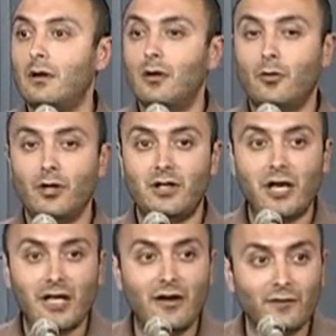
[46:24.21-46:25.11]
When you take
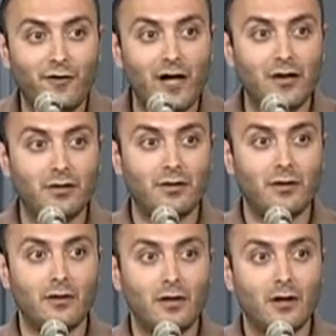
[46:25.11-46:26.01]
that faith,
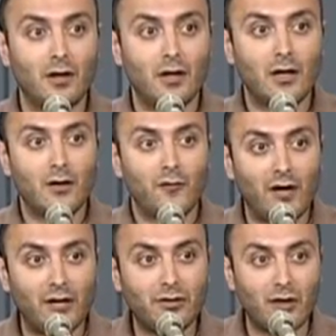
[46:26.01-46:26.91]

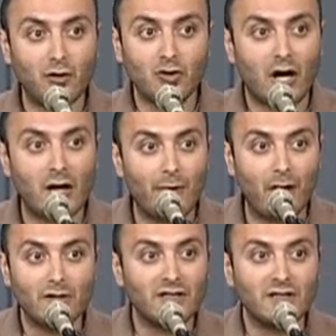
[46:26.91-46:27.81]
faith that you talk
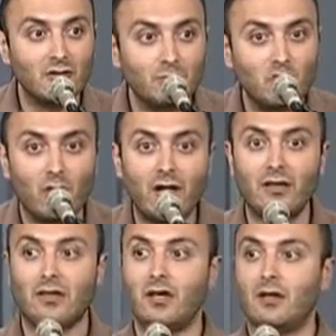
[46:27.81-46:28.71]
about doesn't do
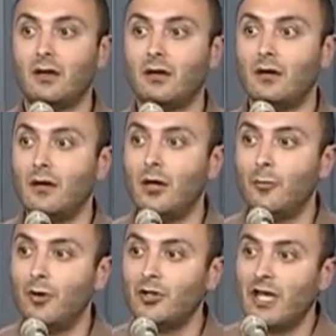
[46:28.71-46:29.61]
anything.
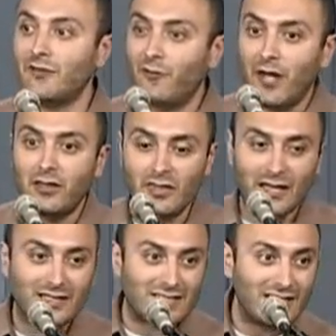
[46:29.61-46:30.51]
But that faith that
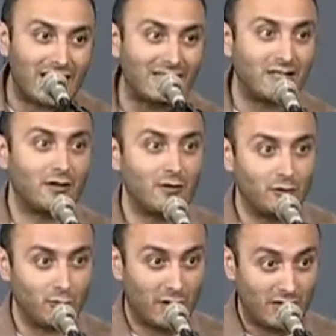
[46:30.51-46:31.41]
is tested,
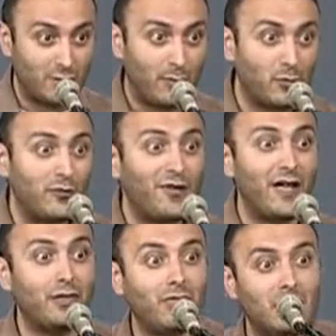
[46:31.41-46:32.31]
you guys remember,
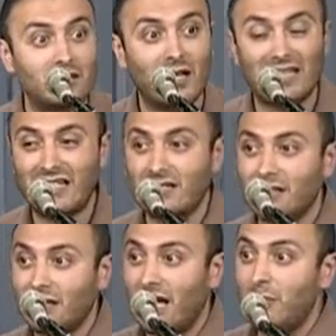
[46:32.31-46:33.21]
faith that is not
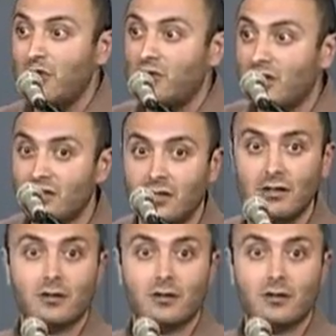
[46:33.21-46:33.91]
tested can't be trusted.